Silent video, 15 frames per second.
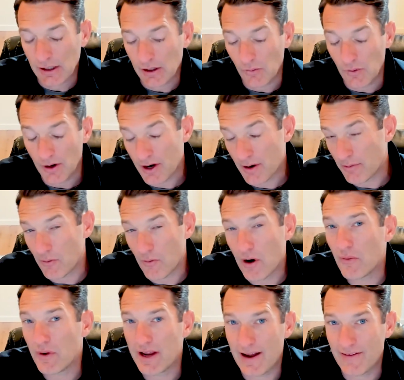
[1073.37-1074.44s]
well, number one,
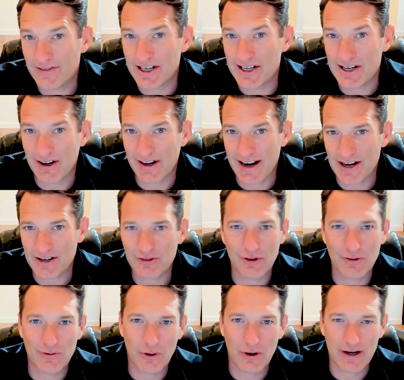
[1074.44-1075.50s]
we have 10-year cash flow
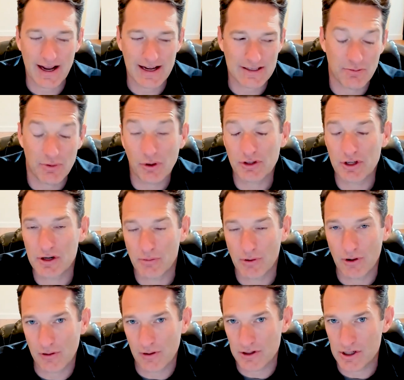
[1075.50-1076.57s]
forecasts built into
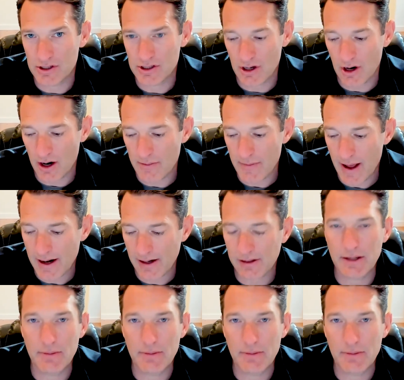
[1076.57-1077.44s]
Brokerage Engine automatically.